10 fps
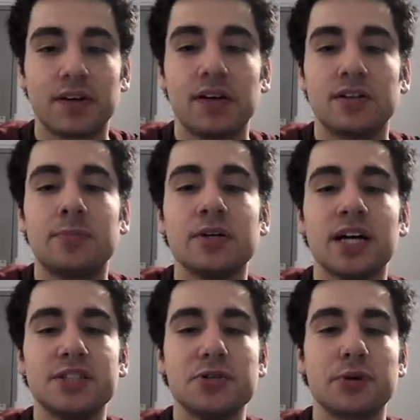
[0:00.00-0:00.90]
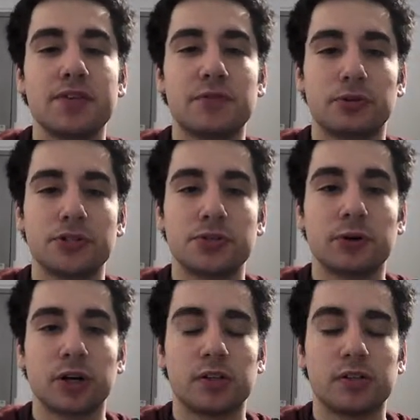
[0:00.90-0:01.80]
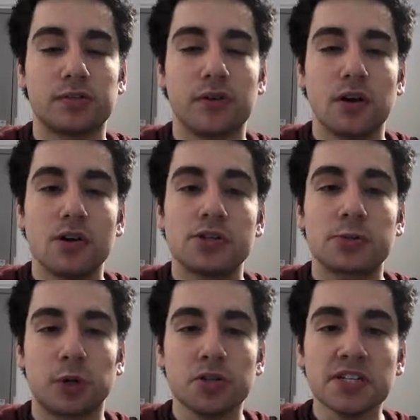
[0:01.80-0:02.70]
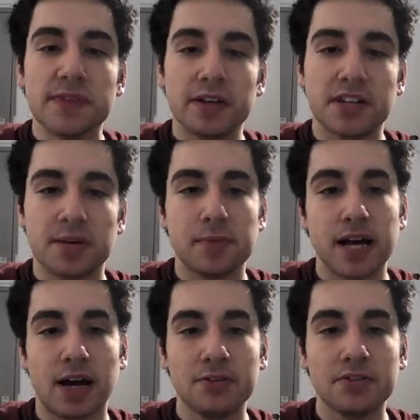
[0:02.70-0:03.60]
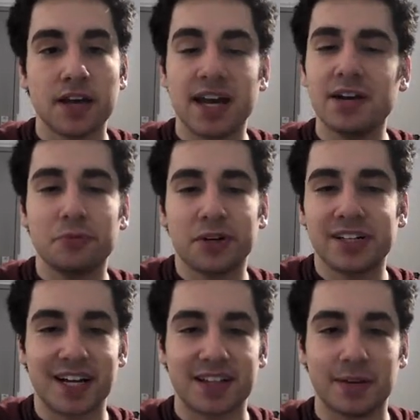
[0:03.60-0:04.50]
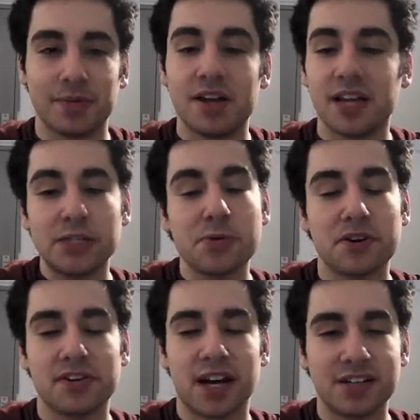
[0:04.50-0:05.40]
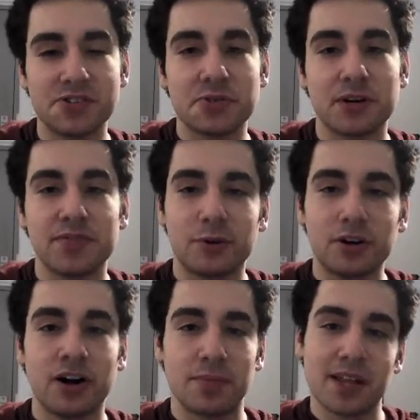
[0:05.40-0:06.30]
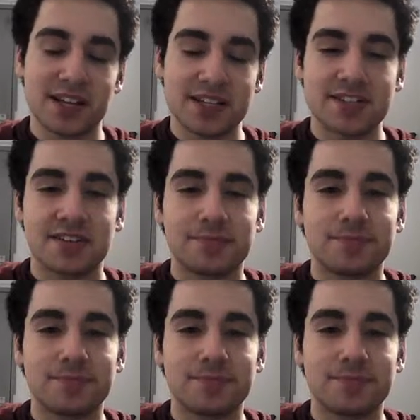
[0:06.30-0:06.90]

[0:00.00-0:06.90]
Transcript: Number 924, squirrel. Squirrels live outside my house, and I really like them. That's why they're 924 on my list.